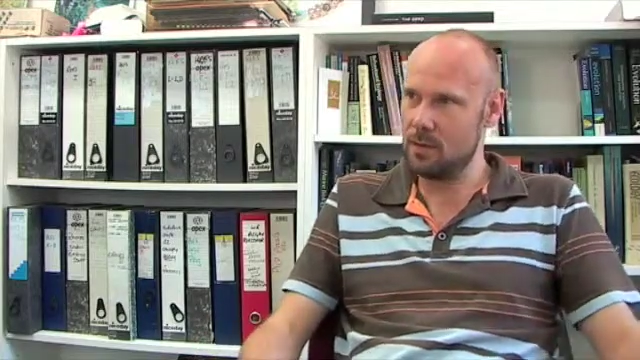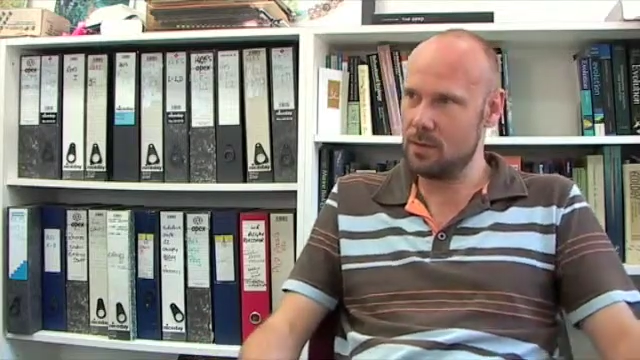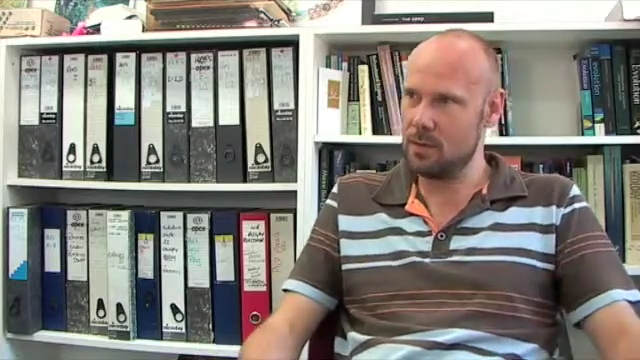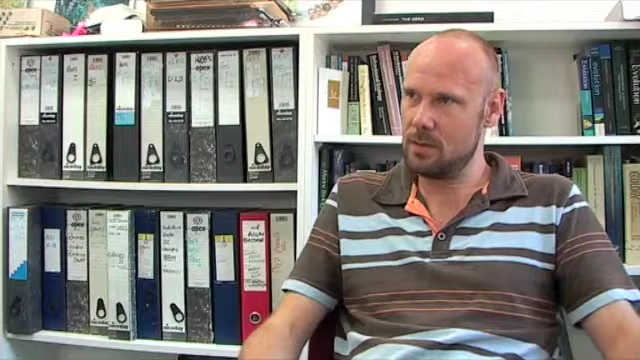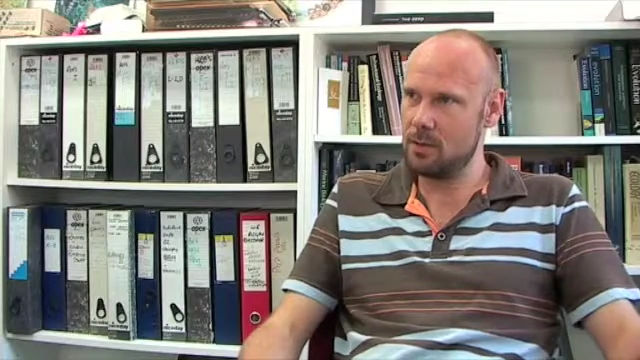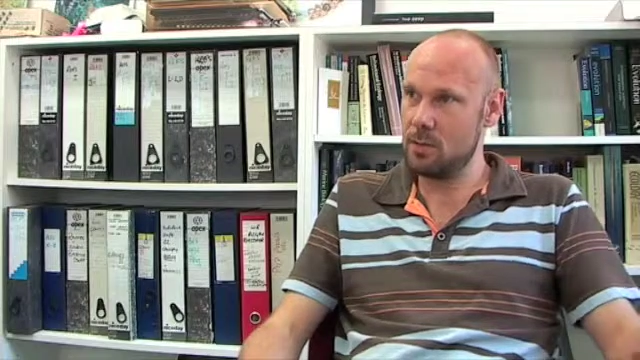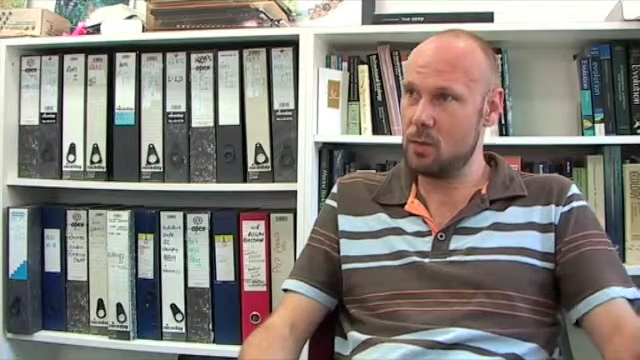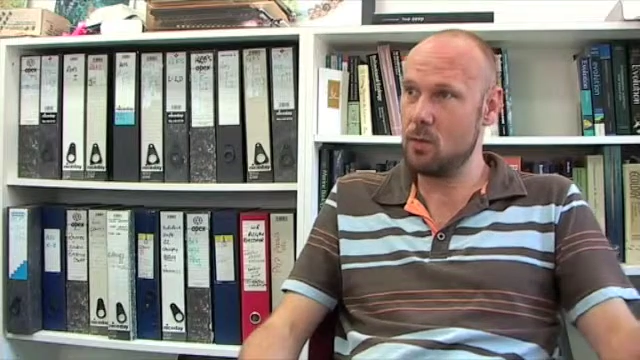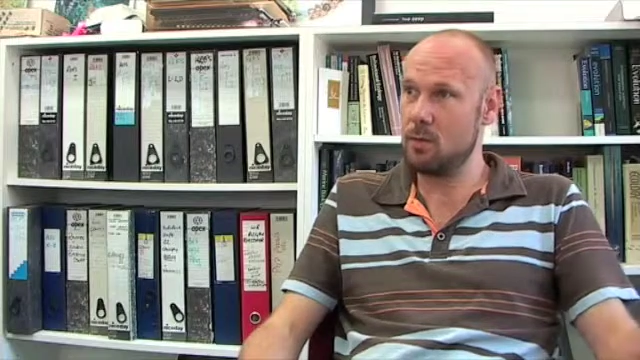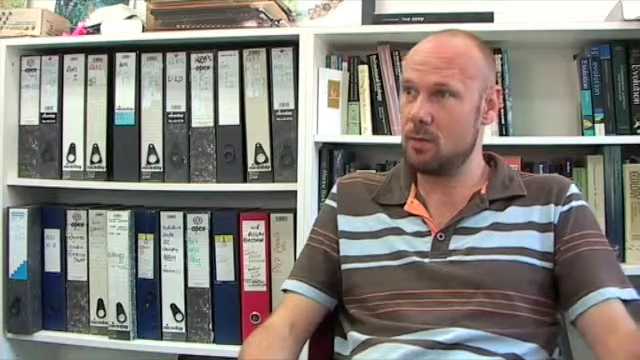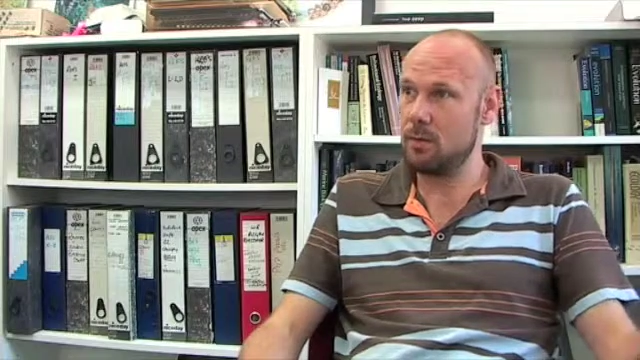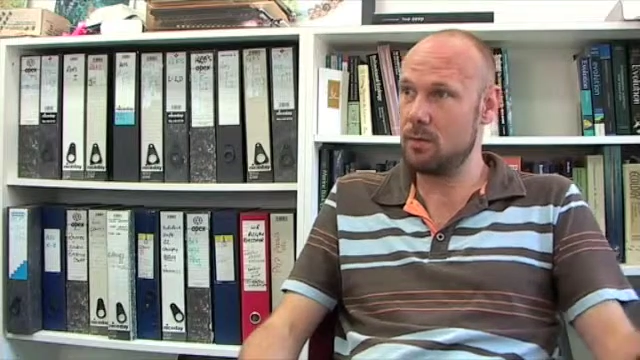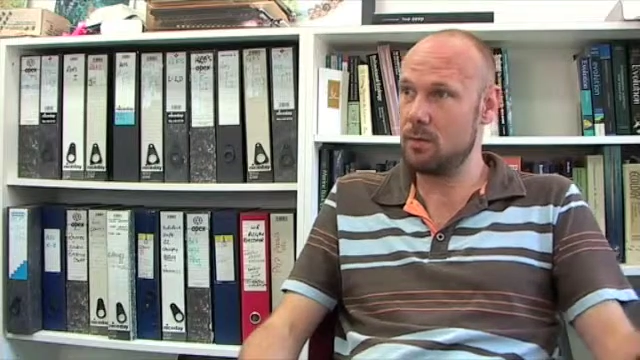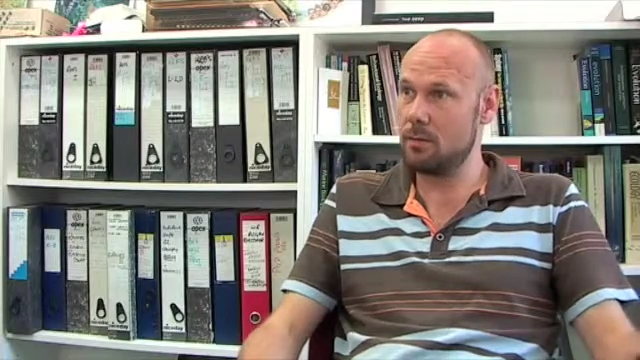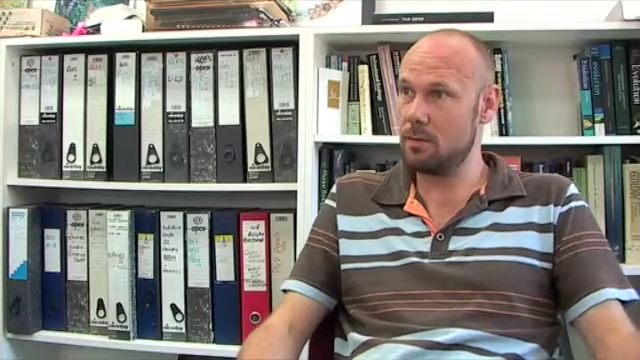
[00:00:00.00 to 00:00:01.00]
and they saw
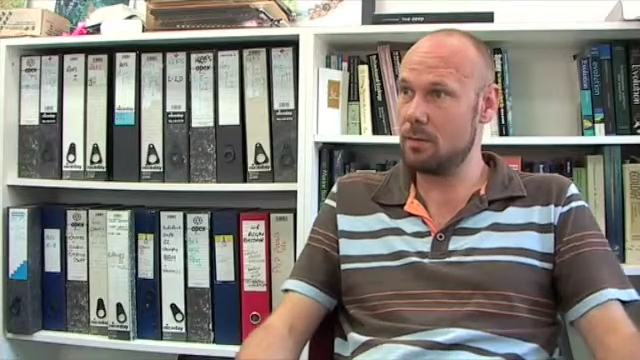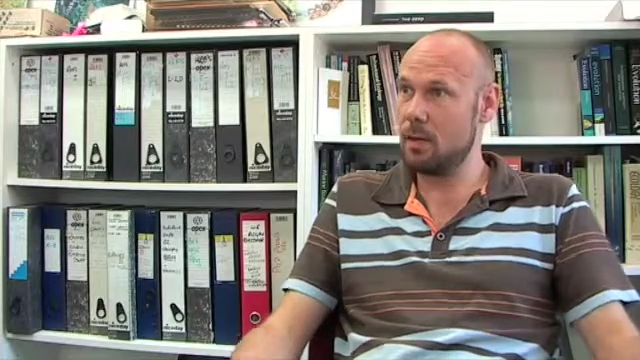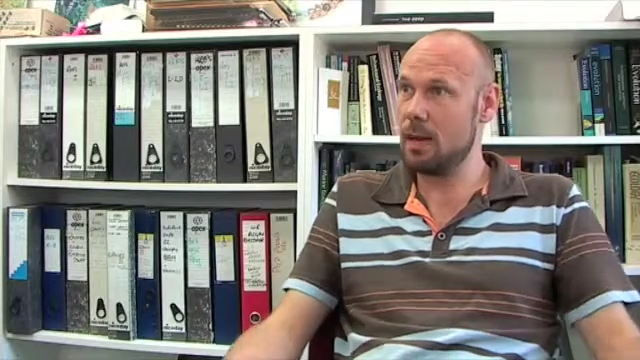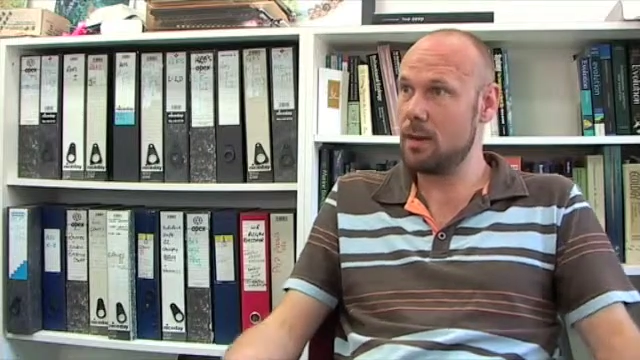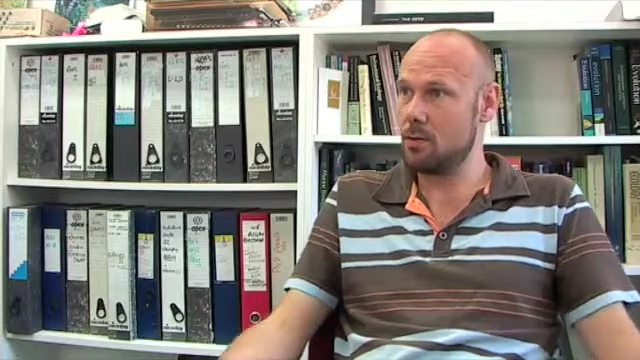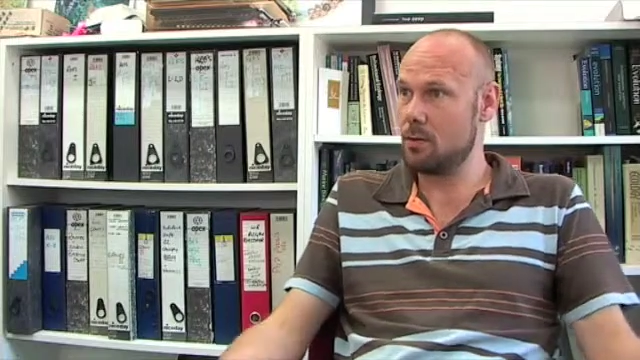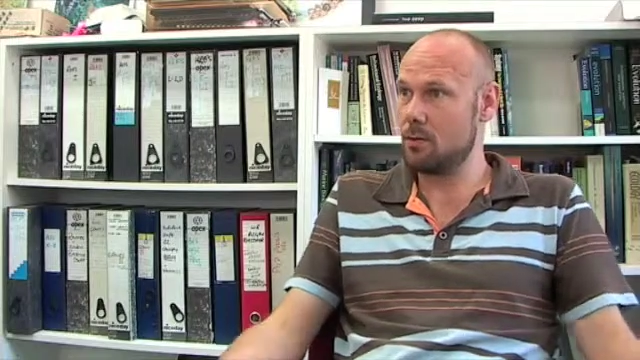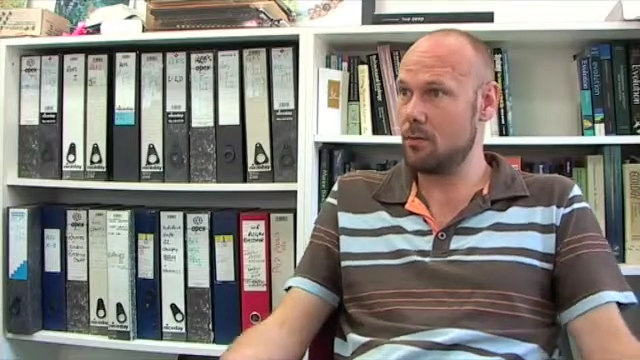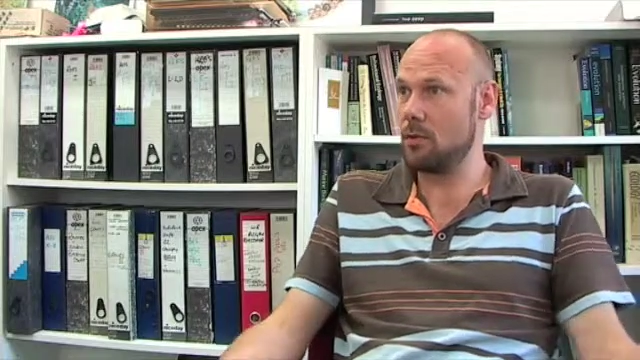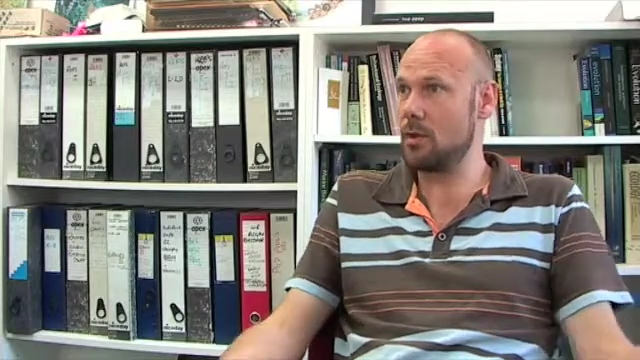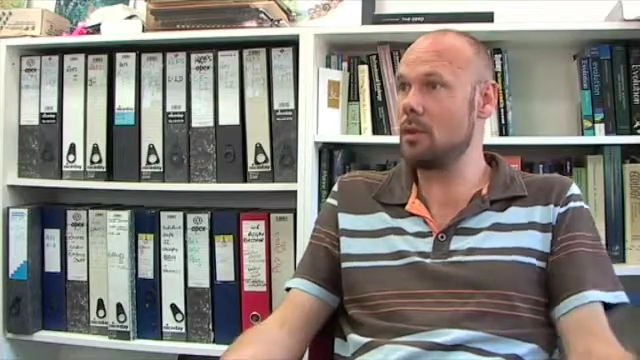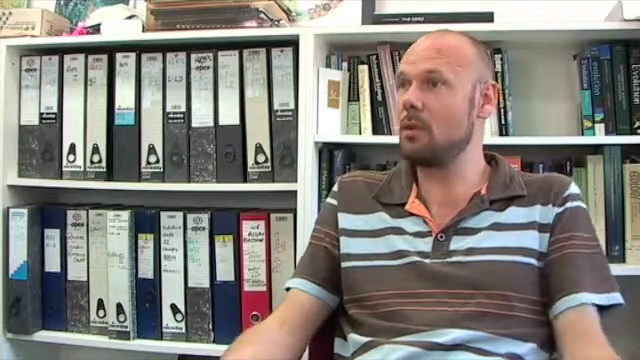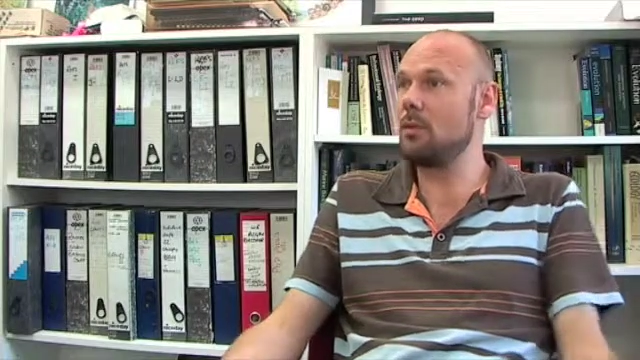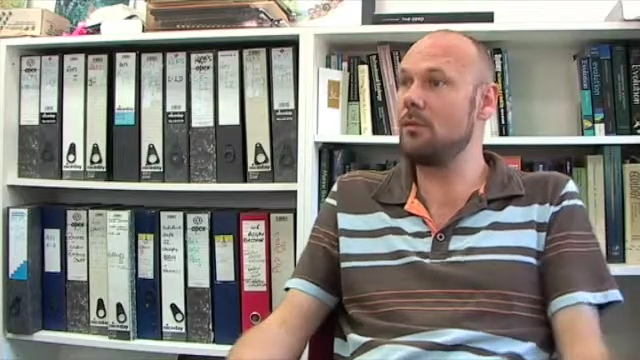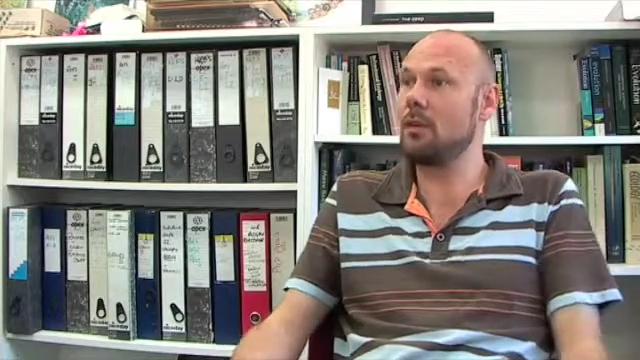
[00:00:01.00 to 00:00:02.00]
that there was a lush
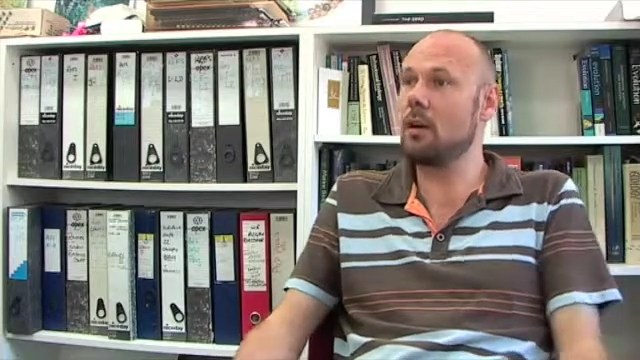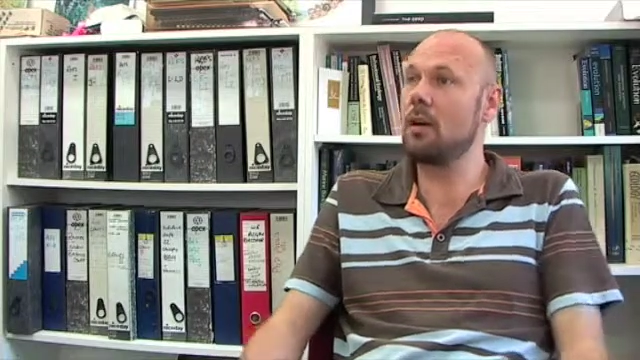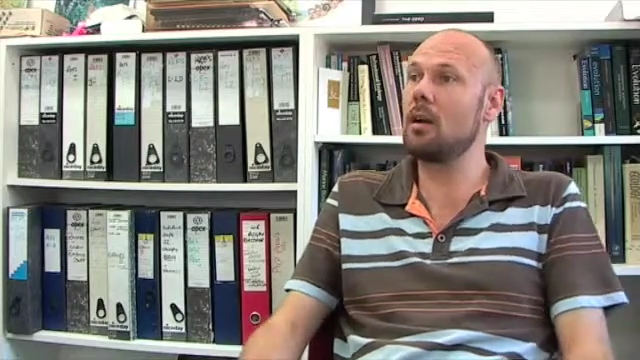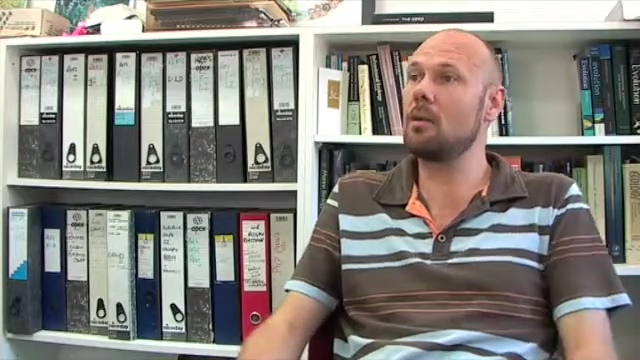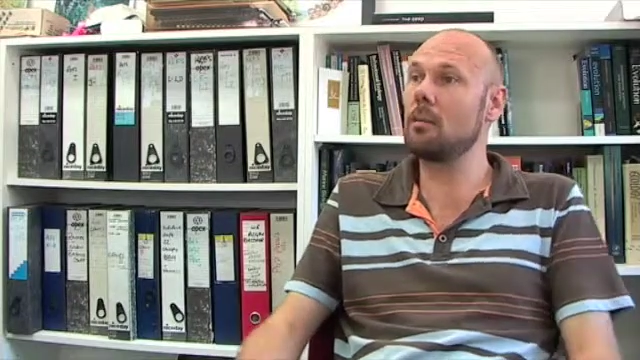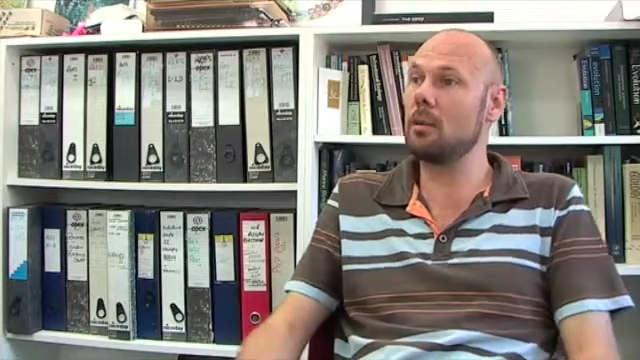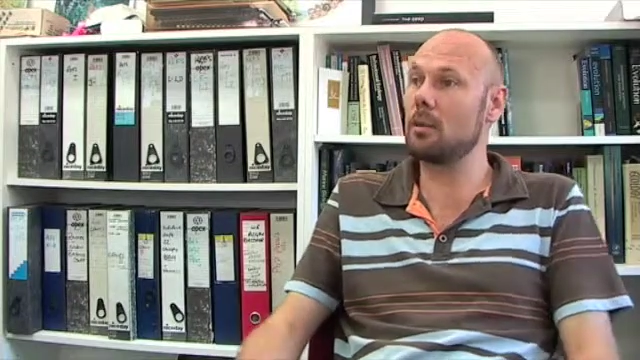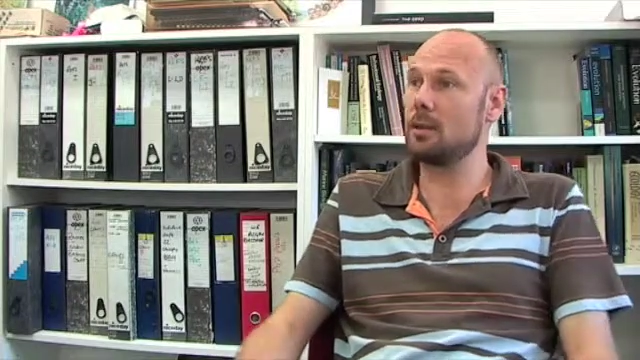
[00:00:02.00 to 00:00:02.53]
green environment.